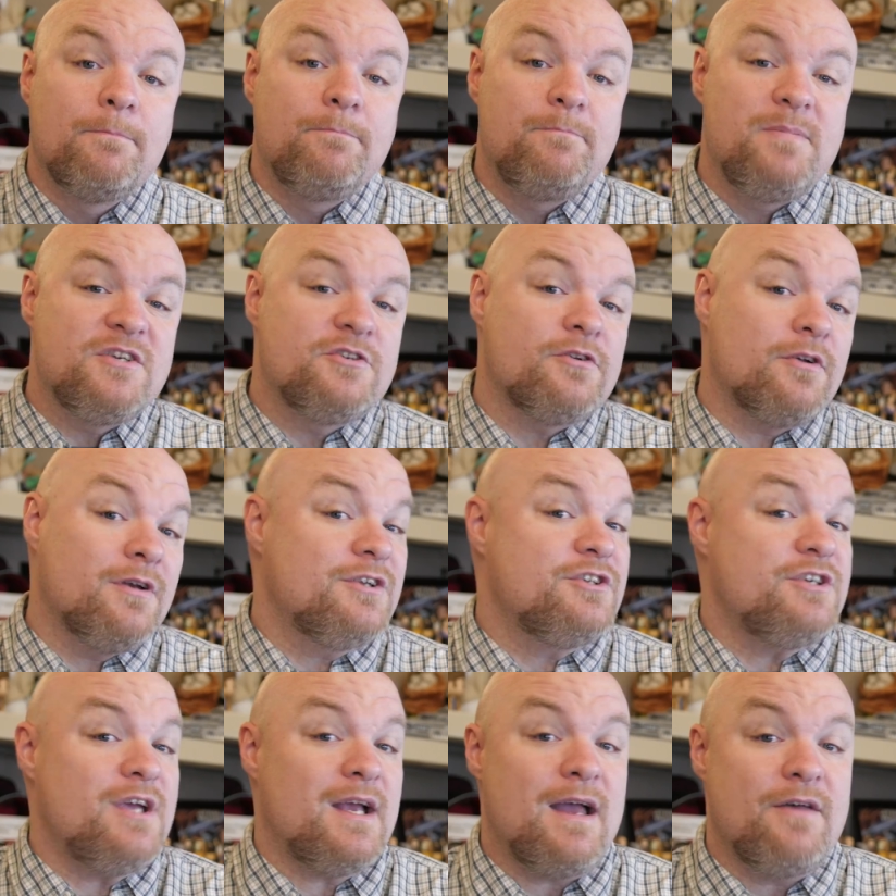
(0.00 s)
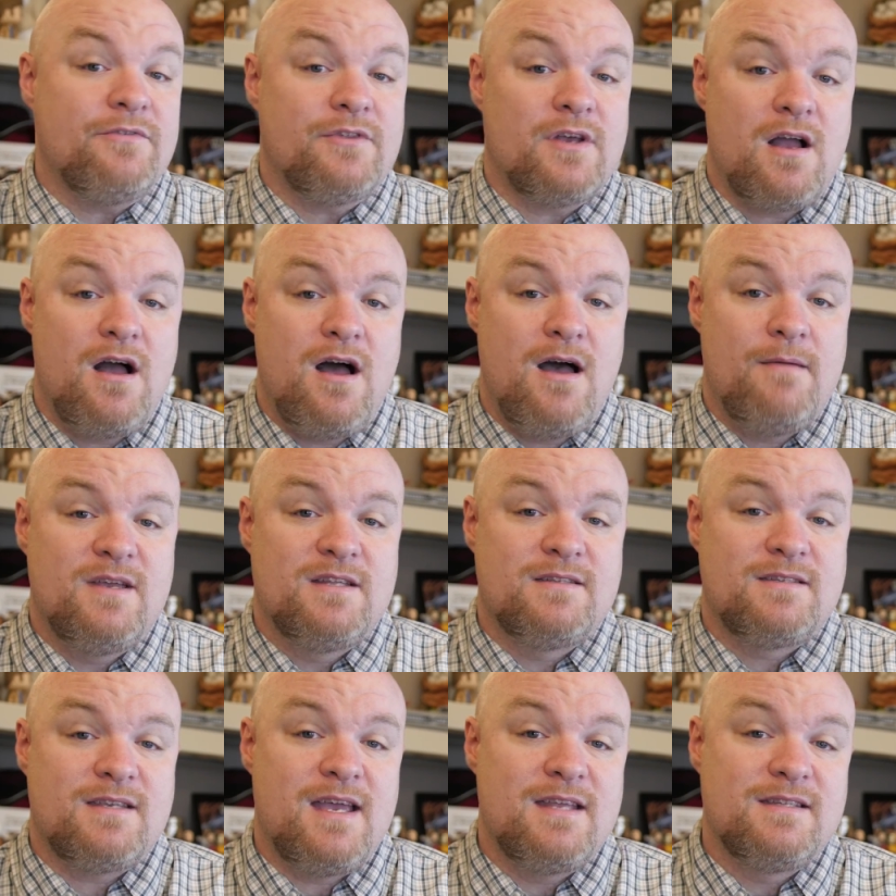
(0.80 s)
be sure to check out the
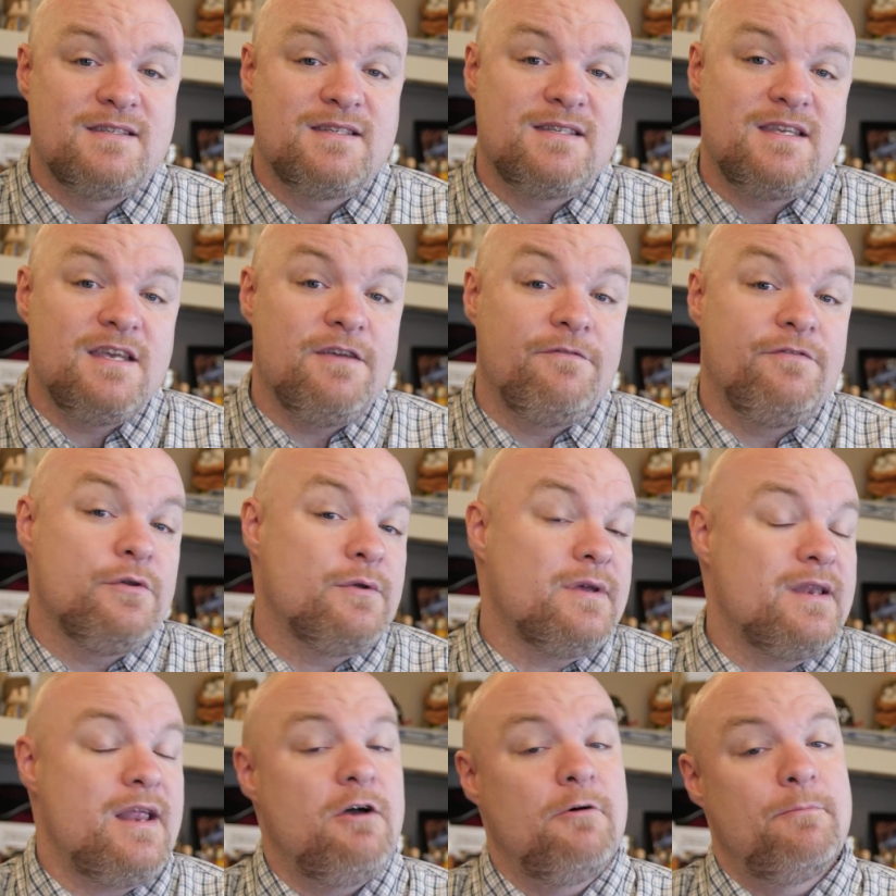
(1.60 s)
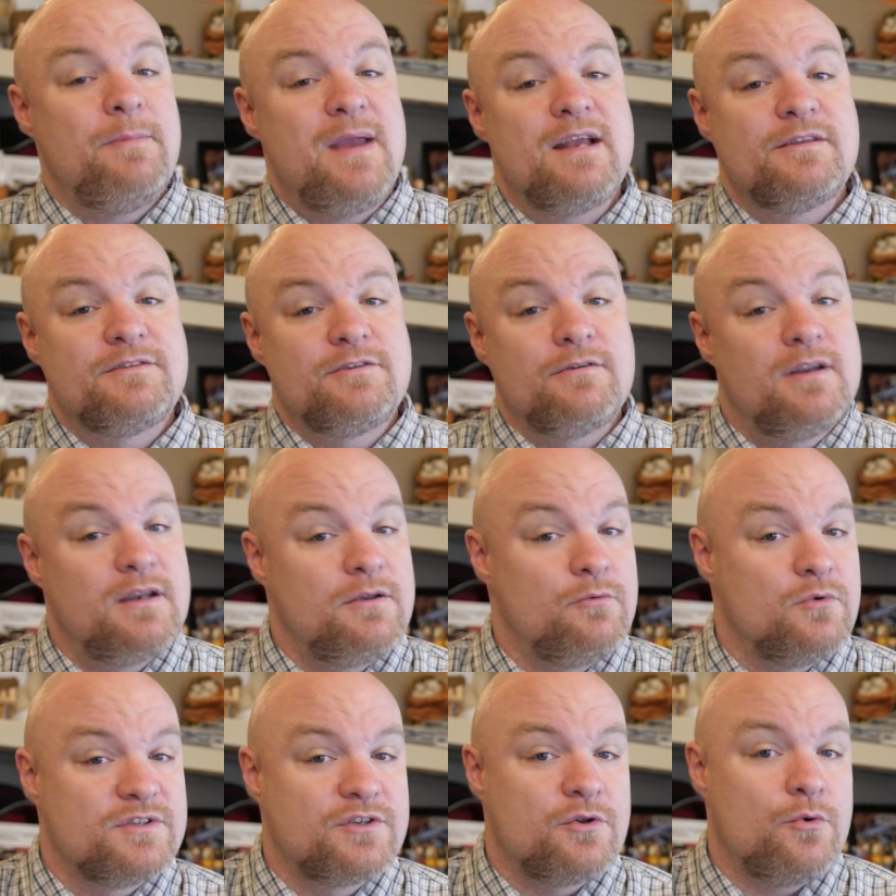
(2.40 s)
comments and see if you can help answer
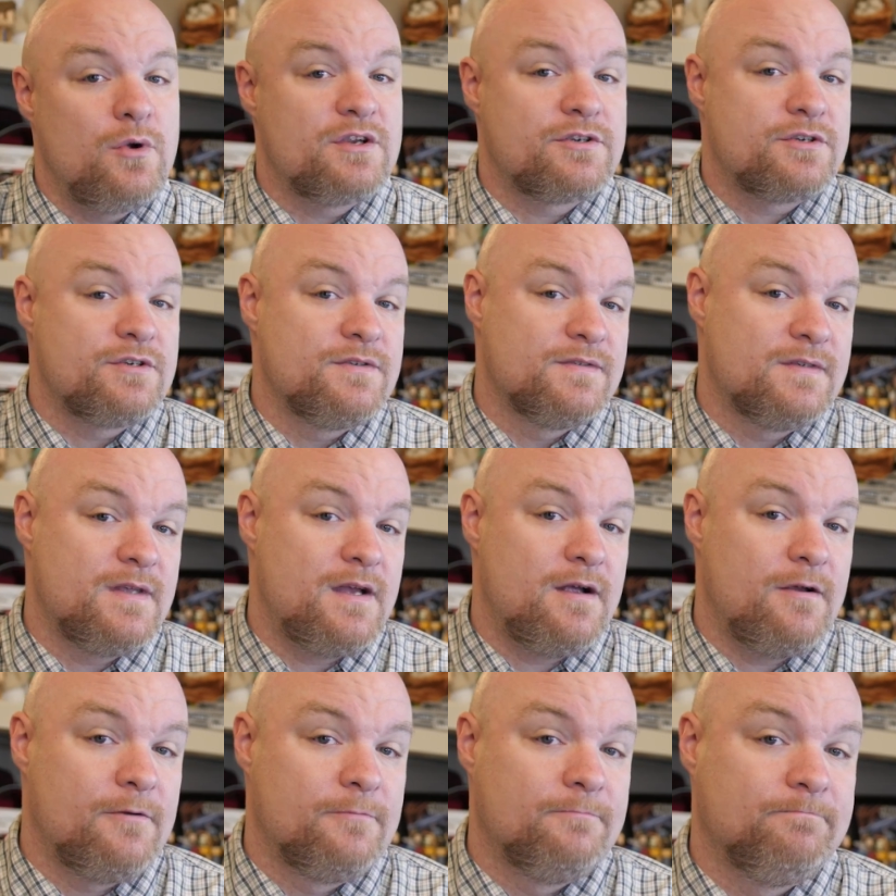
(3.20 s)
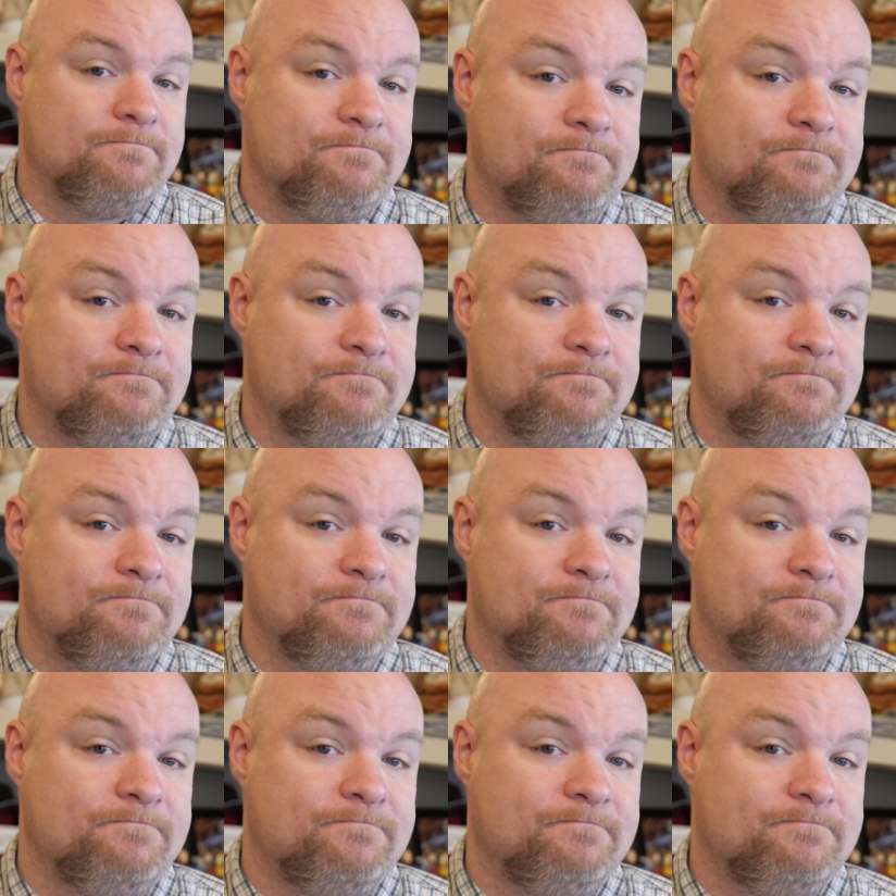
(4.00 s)
anyone's questions there.